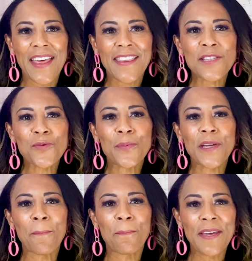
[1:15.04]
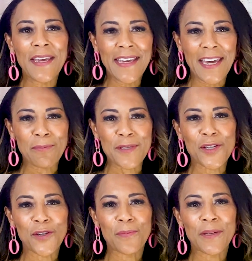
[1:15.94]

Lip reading: This will be a big episode